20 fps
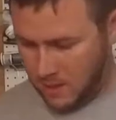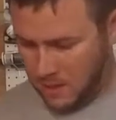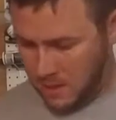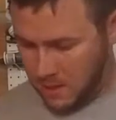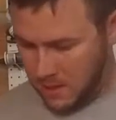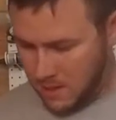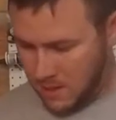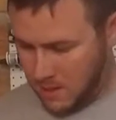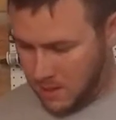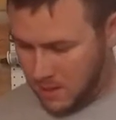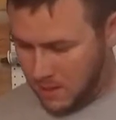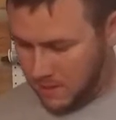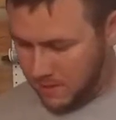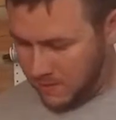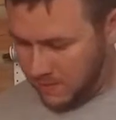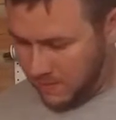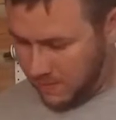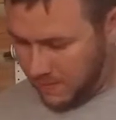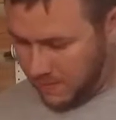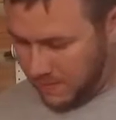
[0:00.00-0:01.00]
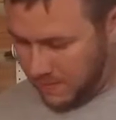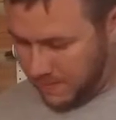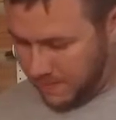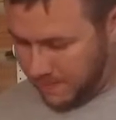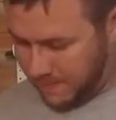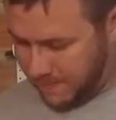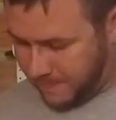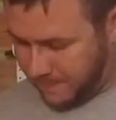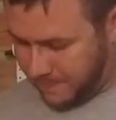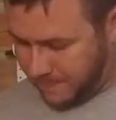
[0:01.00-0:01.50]

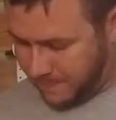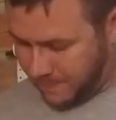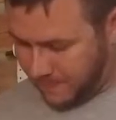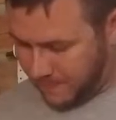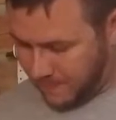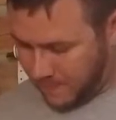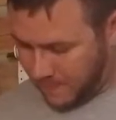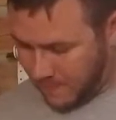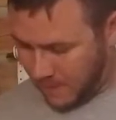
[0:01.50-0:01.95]
(silence)